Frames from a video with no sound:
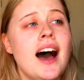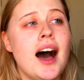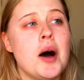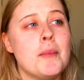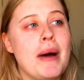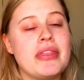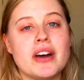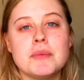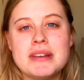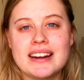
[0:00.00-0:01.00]
I
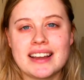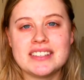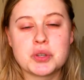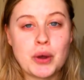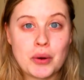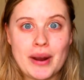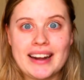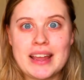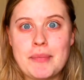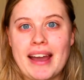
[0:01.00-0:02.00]
thought it'd be a nice quick way
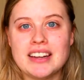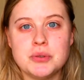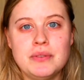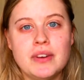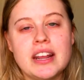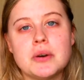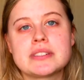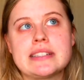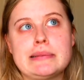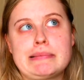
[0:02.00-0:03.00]
to get back in doing videos
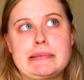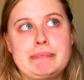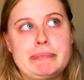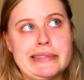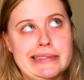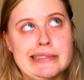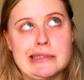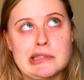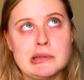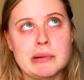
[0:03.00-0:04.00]
because I'm a bird
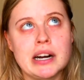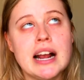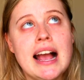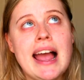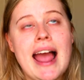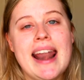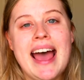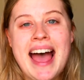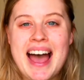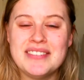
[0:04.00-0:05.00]
YouTuber and
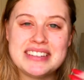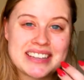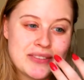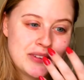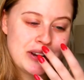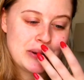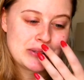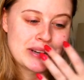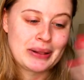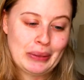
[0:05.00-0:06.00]
haven't done
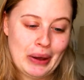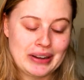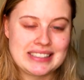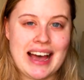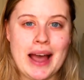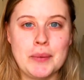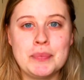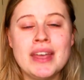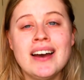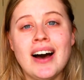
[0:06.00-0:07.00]
videos in a long
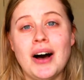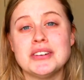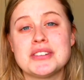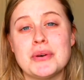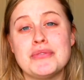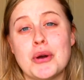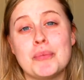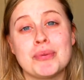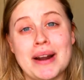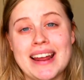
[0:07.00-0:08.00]
time. Also, if you are
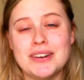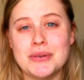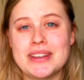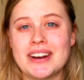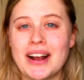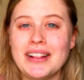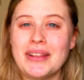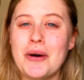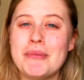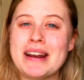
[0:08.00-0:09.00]
brand new here,
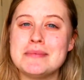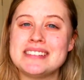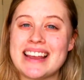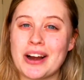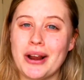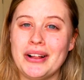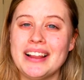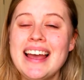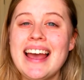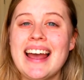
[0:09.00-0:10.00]
hello, my name is Ariel
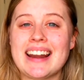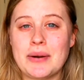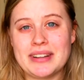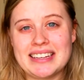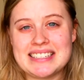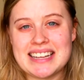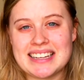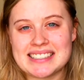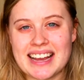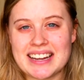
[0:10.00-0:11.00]
and I would like to
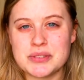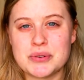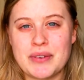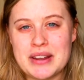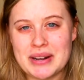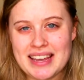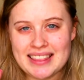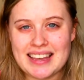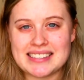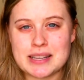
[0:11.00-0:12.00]
take a second to invite you to
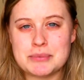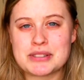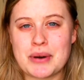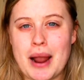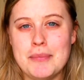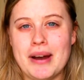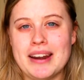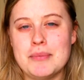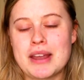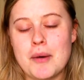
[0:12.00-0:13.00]
hit that subscribe
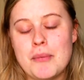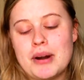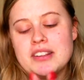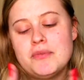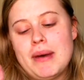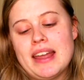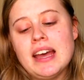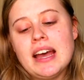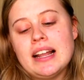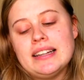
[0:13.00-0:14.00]
button and become a part of my
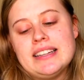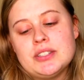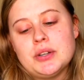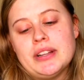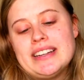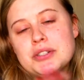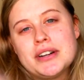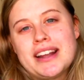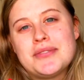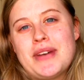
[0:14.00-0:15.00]
little
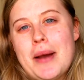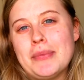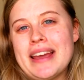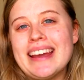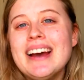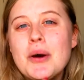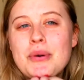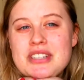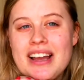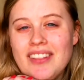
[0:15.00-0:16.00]
internet family,
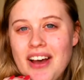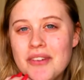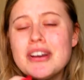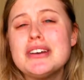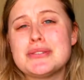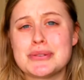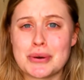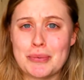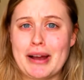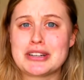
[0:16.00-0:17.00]
which I love
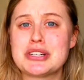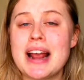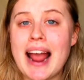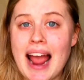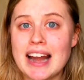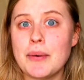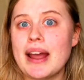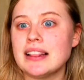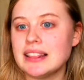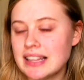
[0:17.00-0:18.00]
so much.
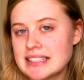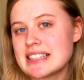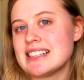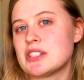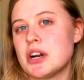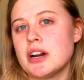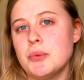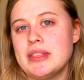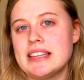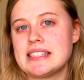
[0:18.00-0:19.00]
Anyway, let's get
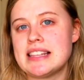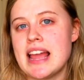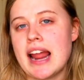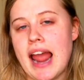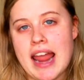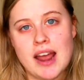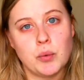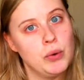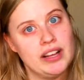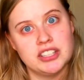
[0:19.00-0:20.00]
started with this thing
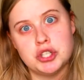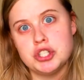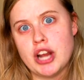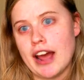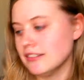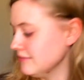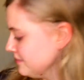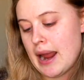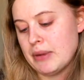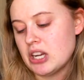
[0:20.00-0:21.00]
and we'll chit chat.
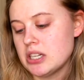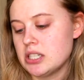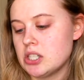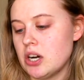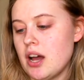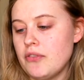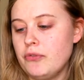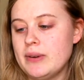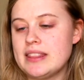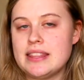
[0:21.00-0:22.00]
I'm going to start
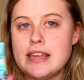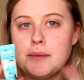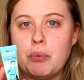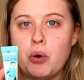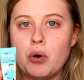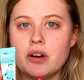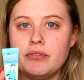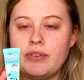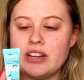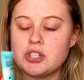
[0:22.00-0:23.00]
off with the
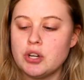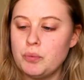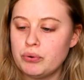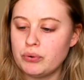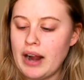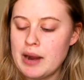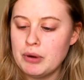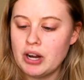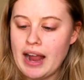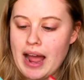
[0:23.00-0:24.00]
Professional
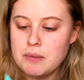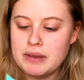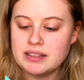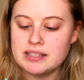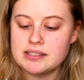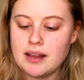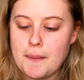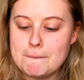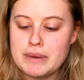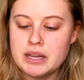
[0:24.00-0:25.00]
Primer. I picked this
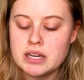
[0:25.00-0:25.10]
up